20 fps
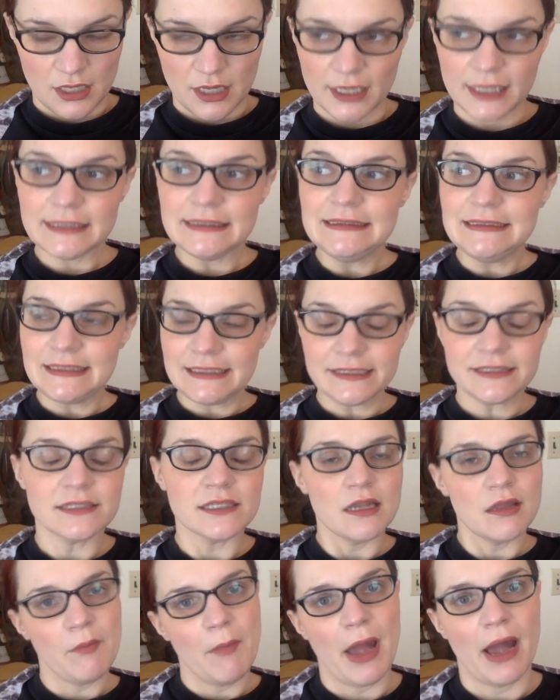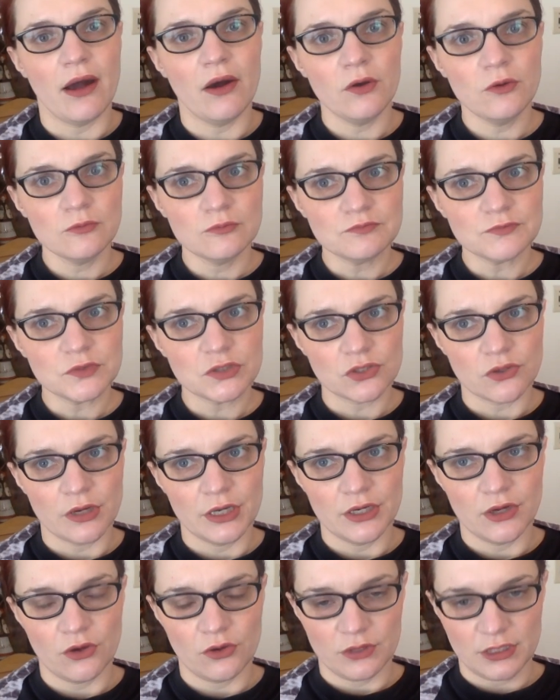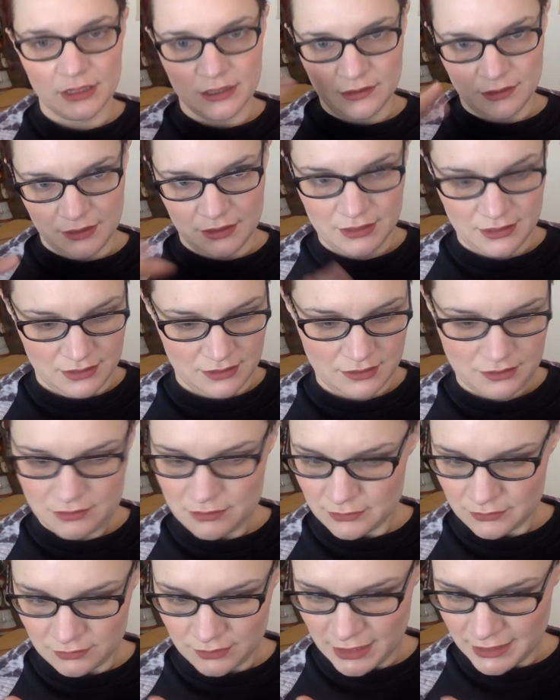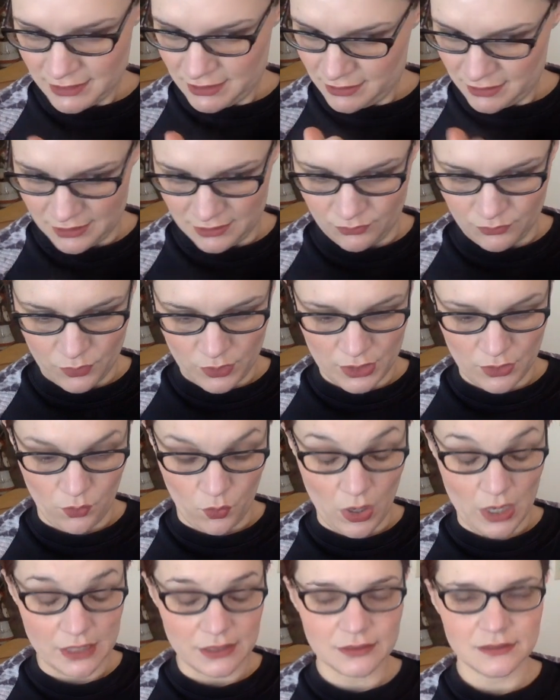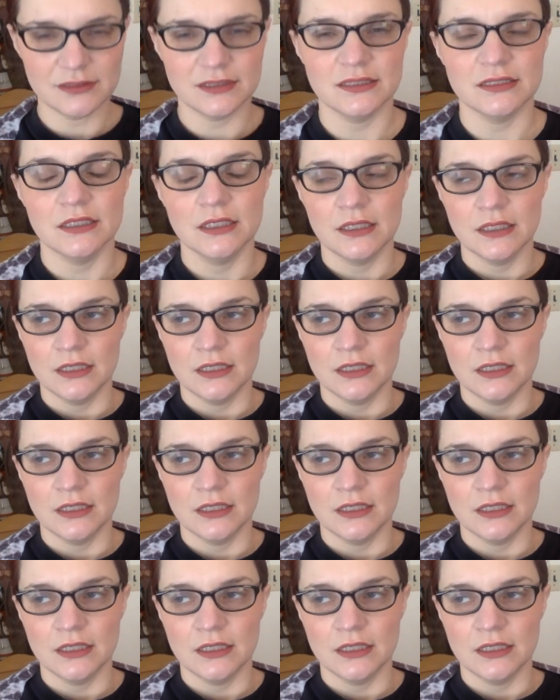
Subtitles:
a decent amount, so I know that it's less than what it was.